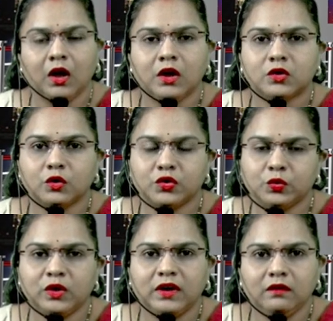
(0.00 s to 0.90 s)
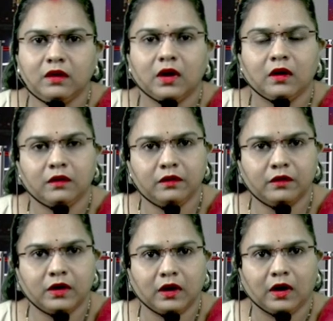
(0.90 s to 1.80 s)
So student,
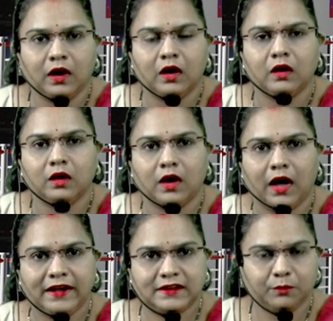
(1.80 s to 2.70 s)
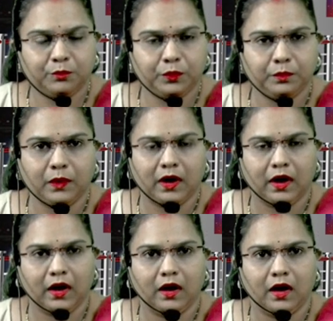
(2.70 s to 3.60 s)
here
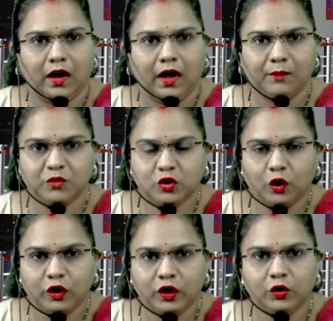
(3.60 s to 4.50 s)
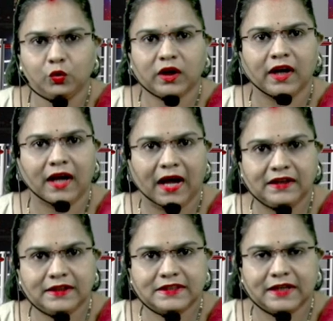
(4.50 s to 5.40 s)
I'm sure you can
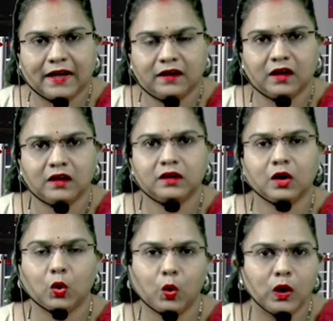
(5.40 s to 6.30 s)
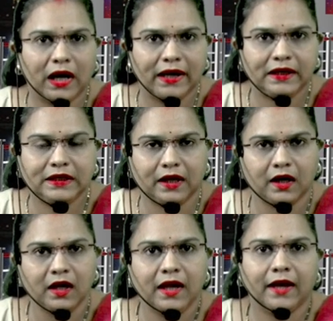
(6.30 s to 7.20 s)
understand the whole idea
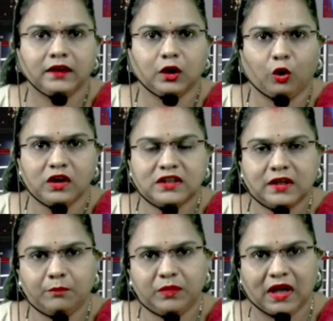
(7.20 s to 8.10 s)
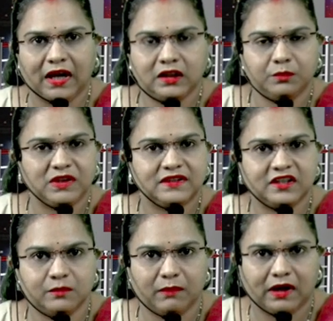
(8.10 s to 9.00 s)
and the concept behind the
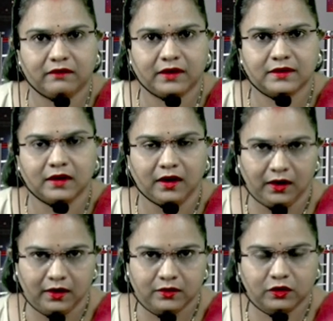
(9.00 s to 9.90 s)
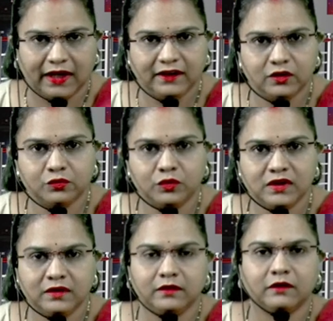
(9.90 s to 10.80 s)
BCG matrix. So thank you
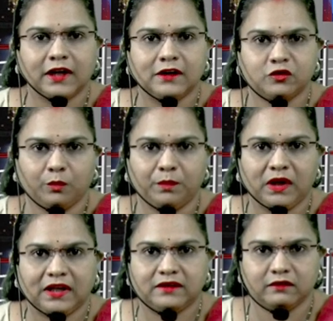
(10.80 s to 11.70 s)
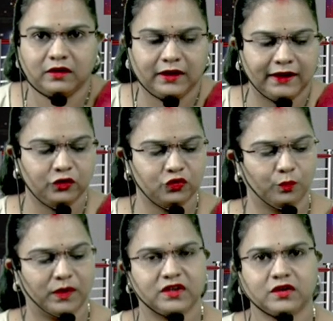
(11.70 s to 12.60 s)
students, here I'll stop my lecture. Thank you so
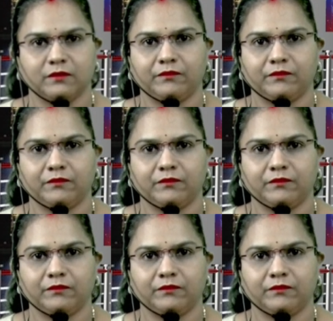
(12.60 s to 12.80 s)
much.